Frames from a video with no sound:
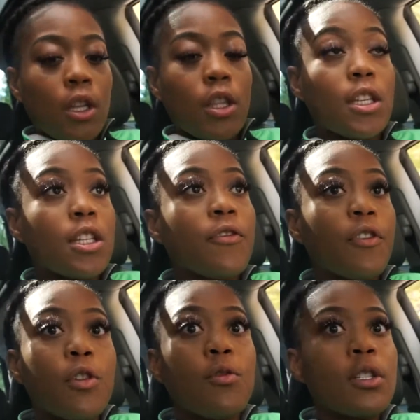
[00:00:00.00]
This is
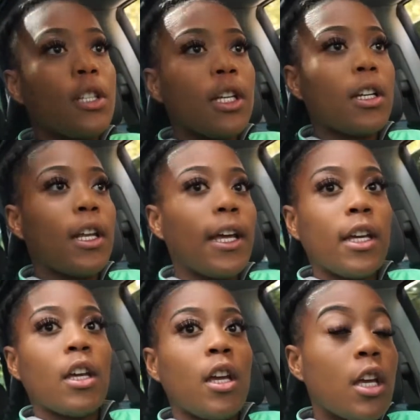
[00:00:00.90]
for you, Selena. Like,
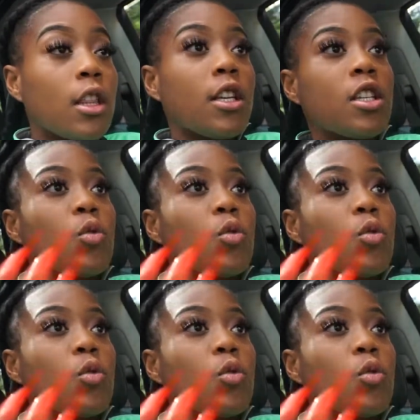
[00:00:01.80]
this